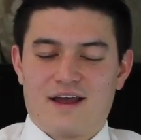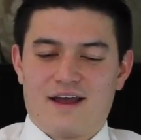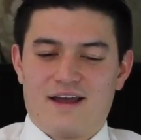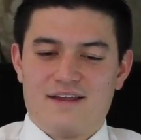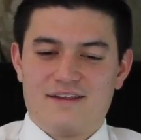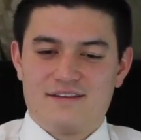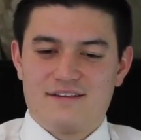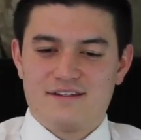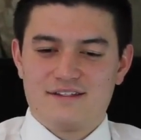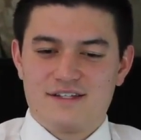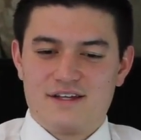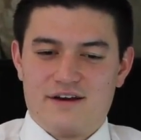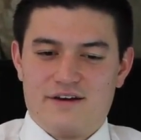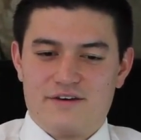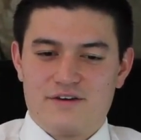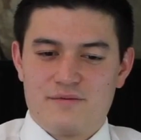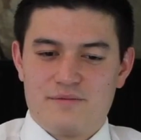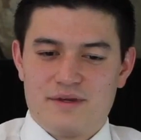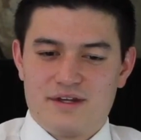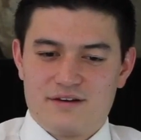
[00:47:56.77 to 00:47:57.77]
in the DR
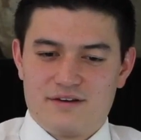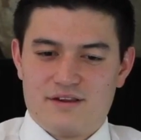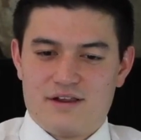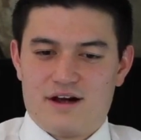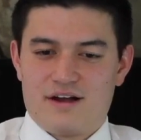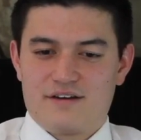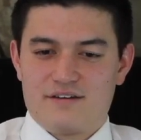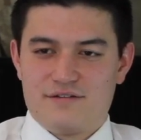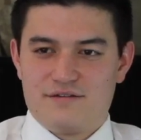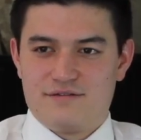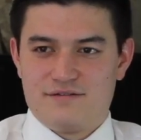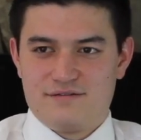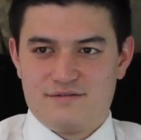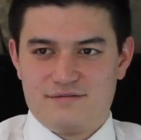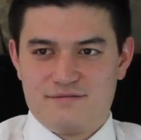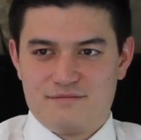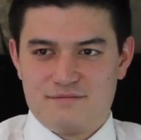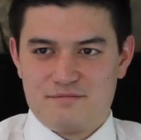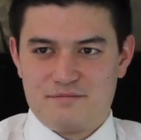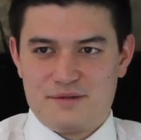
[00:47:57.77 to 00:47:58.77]
you meet a lot of
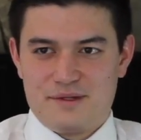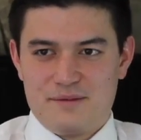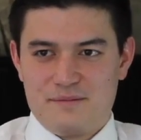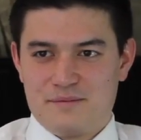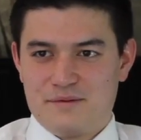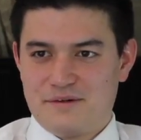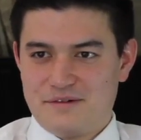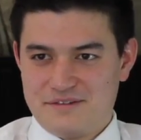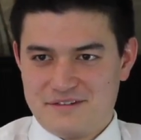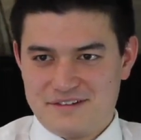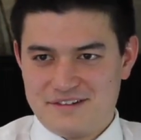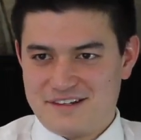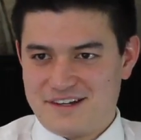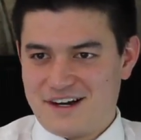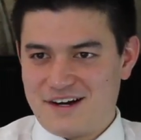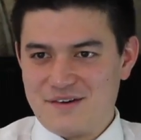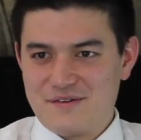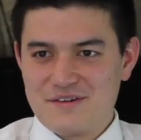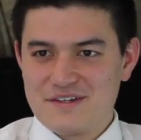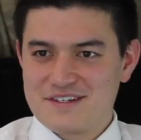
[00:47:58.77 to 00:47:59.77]
people,
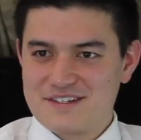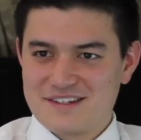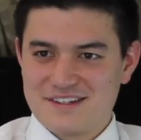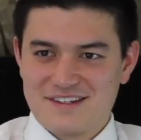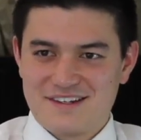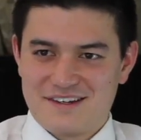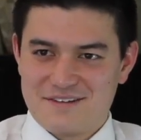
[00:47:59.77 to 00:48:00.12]
obviously.